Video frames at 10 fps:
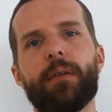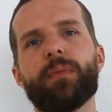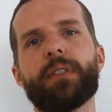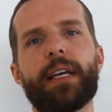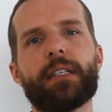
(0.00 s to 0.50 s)

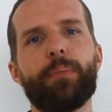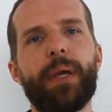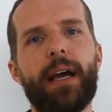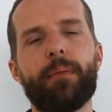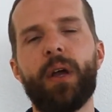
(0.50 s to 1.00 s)
6
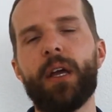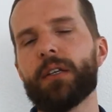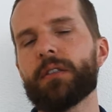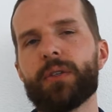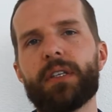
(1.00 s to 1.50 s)
p.m.
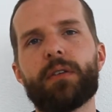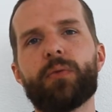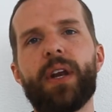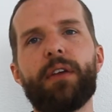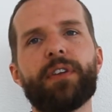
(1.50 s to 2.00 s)
So this is
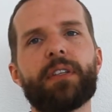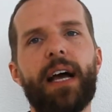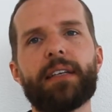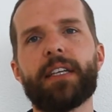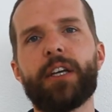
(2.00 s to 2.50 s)
really
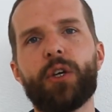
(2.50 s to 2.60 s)
fantastic.